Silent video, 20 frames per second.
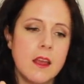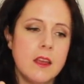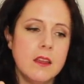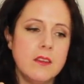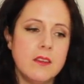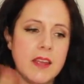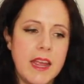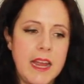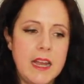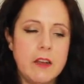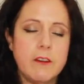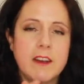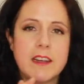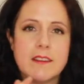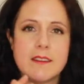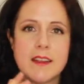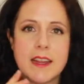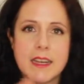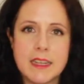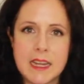tailoring
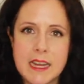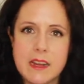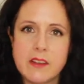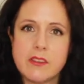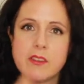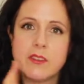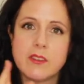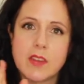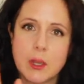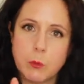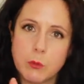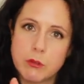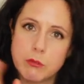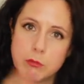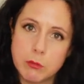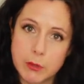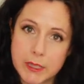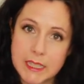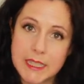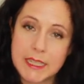techniques as I would
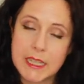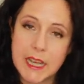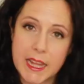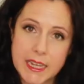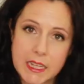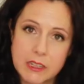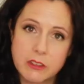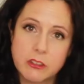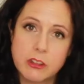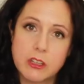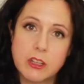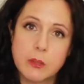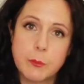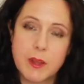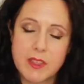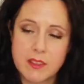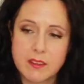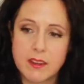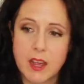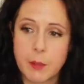really like to by
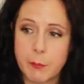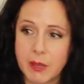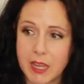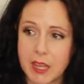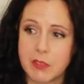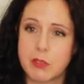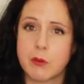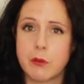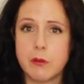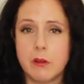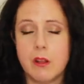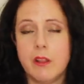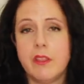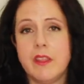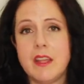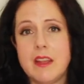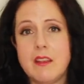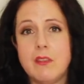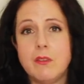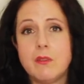the time I get through all
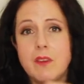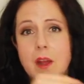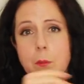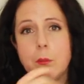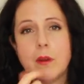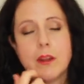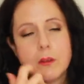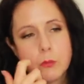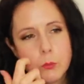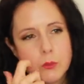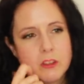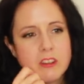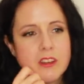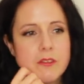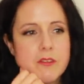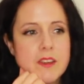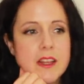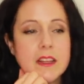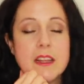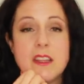these fabrics, which I
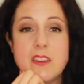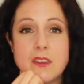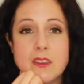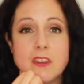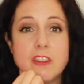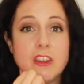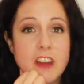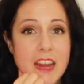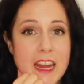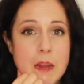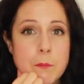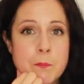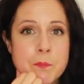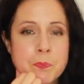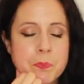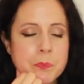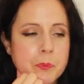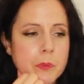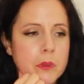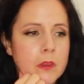feel is a shame.
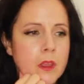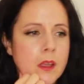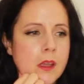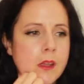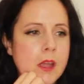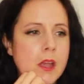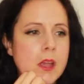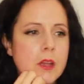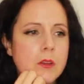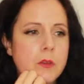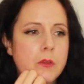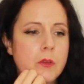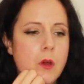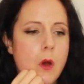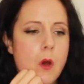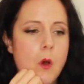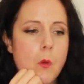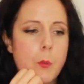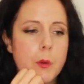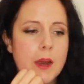
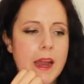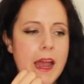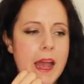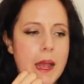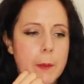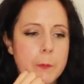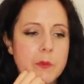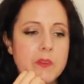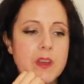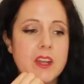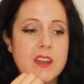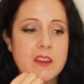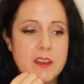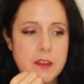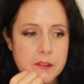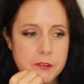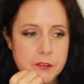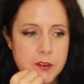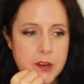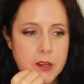So perhaps a
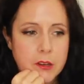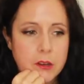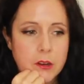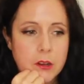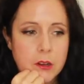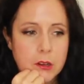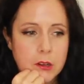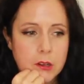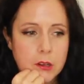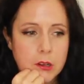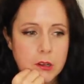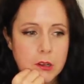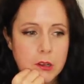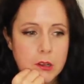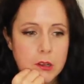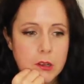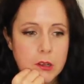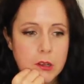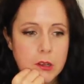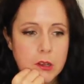different
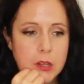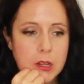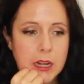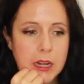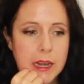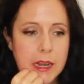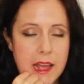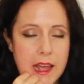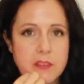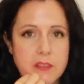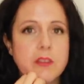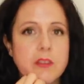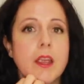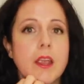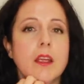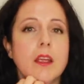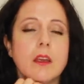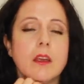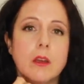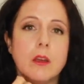
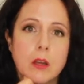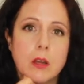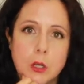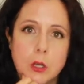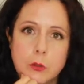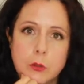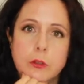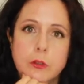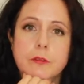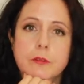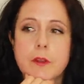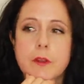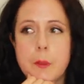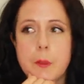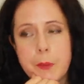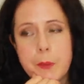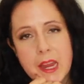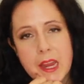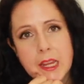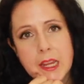classic coat for the
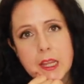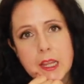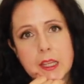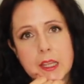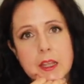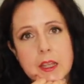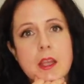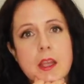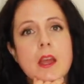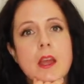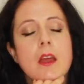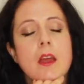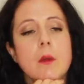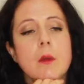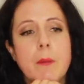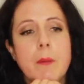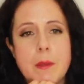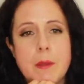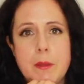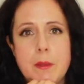pink
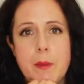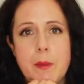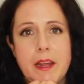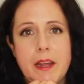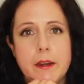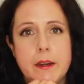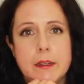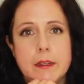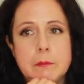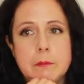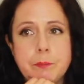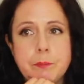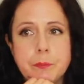might be better.